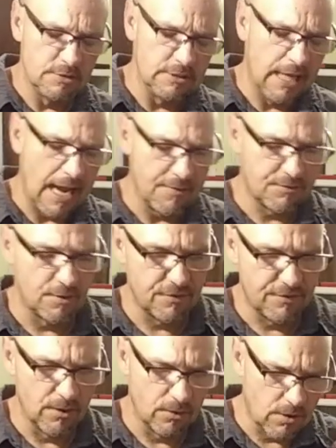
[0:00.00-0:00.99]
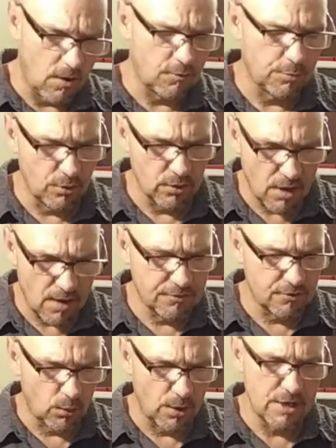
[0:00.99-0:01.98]
you have to feel comfortable
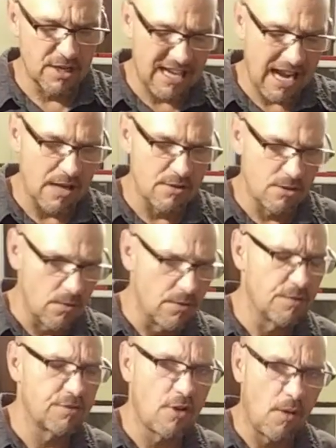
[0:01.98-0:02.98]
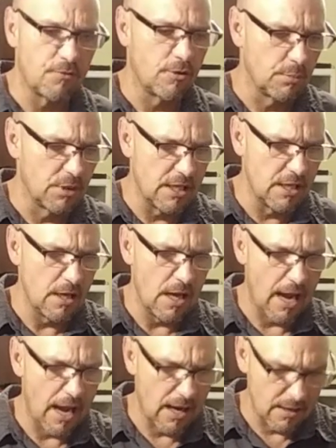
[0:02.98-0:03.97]
enough to where you can do this comfortably
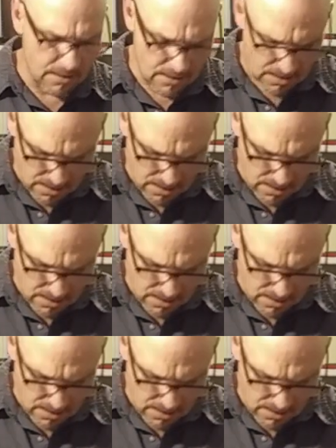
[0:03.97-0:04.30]
and